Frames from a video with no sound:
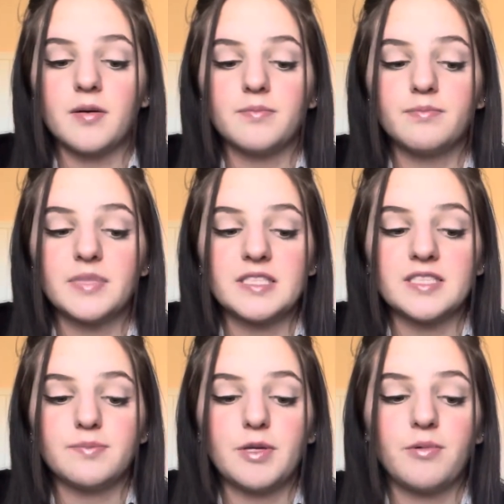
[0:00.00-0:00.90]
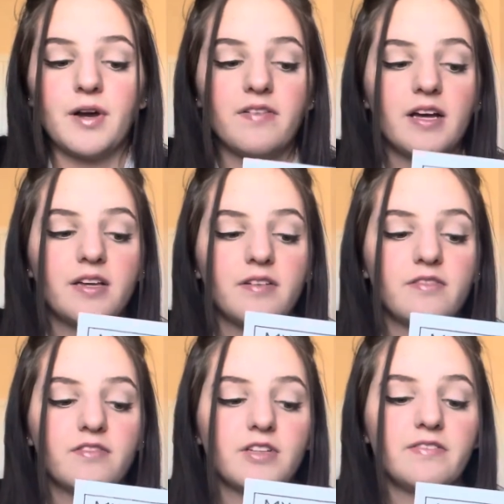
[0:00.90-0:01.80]
business speed Wi-Fi
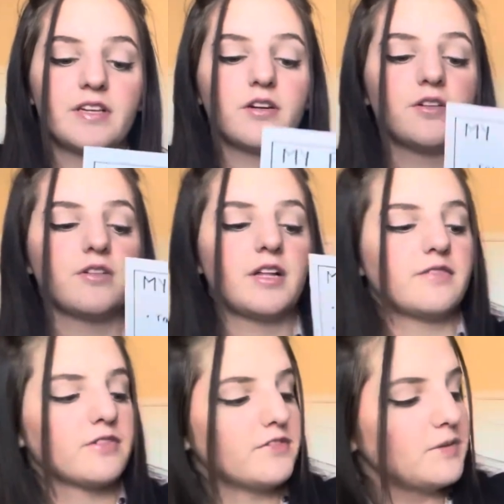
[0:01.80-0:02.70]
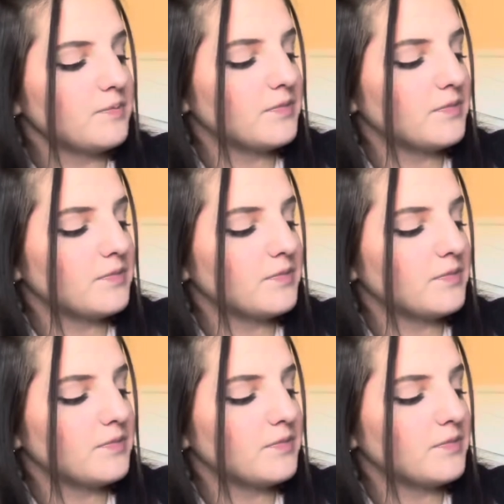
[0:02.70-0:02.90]
for leaving an online review,